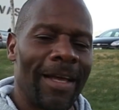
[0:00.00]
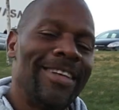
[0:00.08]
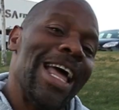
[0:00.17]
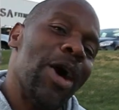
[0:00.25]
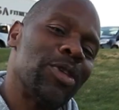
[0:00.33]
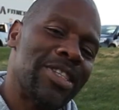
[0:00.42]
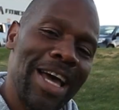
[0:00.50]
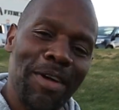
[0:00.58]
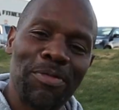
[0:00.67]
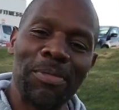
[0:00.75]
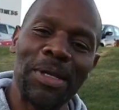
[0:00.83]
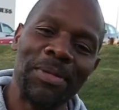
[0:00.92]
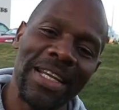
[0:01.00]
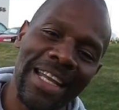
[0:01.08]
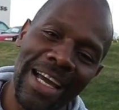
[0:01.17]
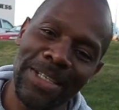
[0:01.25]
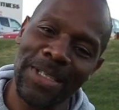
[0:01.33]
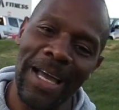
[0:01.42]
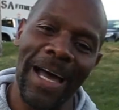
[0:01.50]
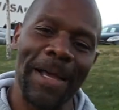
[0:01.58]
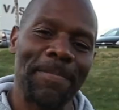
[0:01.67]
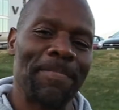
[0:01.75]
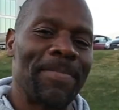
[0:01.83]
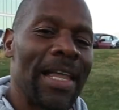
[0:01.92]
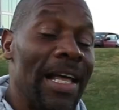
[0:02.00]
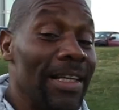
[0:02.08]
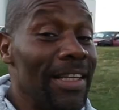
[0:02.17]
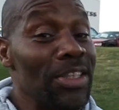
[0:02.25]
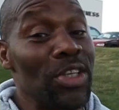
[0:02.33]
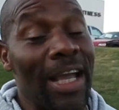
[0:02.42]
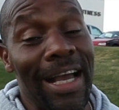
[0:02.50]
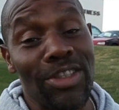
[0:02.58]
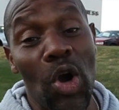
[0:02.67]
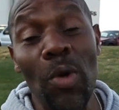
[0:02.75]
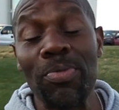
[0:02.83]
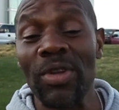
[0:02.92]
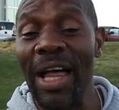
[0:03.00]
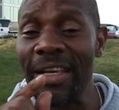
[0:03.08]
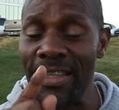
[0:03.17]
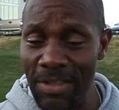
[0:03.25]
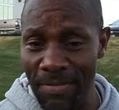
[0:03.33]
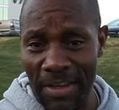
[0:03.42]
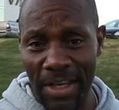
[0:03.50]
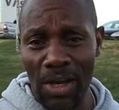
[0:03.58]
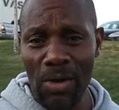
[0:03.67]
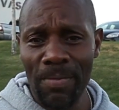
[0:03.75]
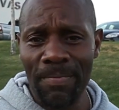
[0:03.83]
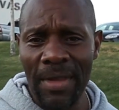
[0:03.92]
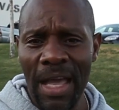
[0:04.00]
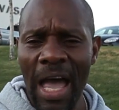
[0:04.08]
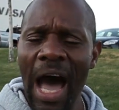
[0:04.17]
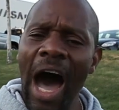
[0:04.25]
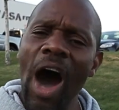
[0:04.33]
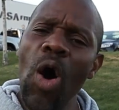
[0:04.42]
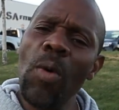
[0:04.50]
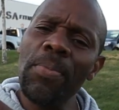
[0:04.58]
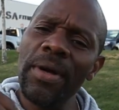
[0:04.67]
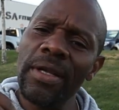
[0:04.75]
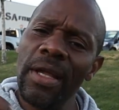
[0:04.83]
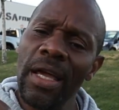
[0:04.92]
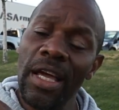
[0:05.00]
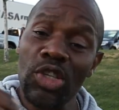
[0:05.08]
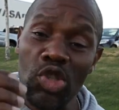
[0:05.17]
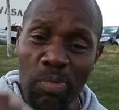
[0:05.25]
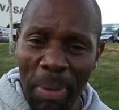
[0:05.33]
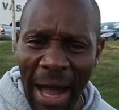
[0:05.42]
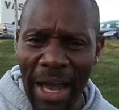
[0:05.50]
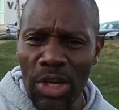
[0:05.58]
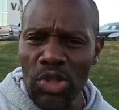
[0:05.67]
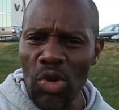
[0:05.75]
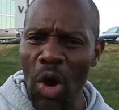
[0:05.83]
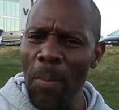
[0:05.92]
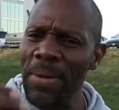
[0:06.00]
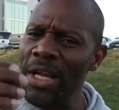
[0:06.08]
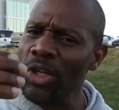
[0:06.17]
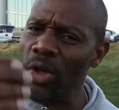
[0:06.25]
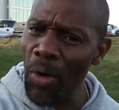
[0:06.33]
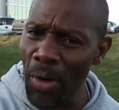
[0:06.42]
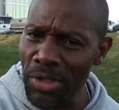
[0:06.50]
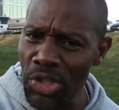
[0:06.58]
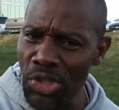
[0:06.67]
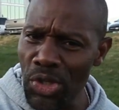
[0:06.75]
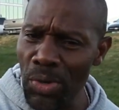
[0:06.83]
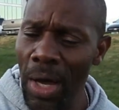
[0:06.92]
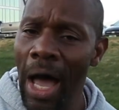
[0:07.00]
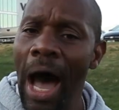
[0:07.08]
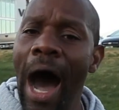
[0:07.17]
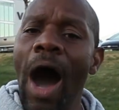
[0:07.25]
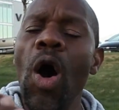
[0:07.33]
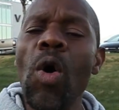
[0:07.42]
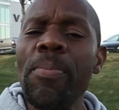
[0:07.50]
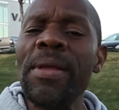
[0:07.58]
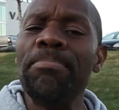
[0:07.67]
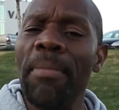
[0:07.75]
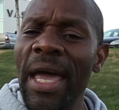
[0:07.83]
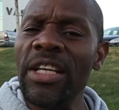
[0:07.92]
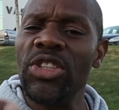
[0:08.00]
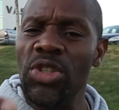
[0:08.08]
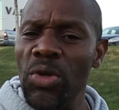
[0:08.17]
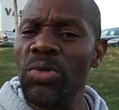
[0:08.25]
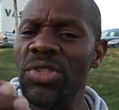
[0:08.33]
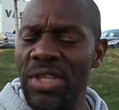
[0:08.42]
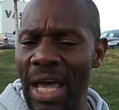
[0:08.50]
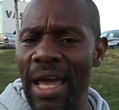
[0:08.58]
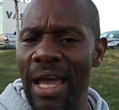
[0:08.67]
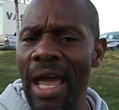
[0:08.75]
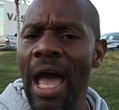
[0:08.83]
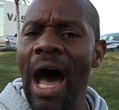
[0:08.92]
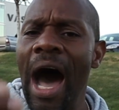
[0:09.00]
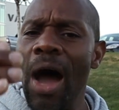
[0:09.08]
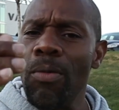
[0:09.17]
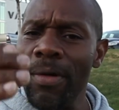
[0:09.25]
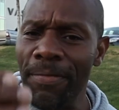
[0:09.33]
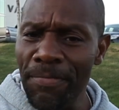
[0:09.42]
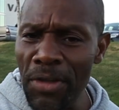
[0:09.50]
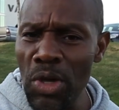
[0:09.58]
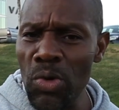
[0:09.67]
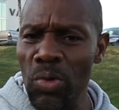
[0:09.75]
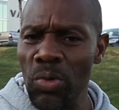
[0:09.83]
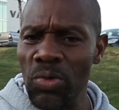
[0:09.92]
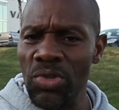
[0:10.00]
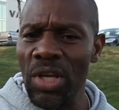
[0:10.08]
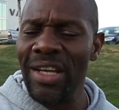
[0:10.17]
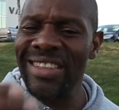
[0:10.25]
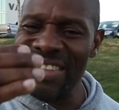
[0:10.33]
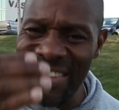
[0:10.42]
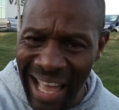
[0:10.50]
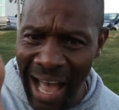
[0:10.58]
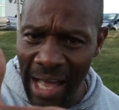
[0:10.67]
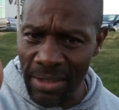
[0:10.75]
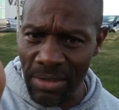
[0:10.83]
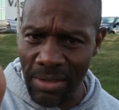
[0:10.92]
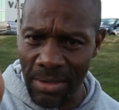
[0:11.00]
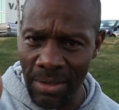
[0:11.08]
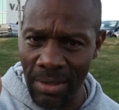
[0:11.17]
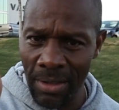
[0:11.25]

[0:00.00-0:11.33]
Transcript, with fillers: Now it's time for me to be a nice guy. Listen guys, I hope you like this video. I hope it inspires you. I hope it encourages you. I hope it makes you say, I refuse not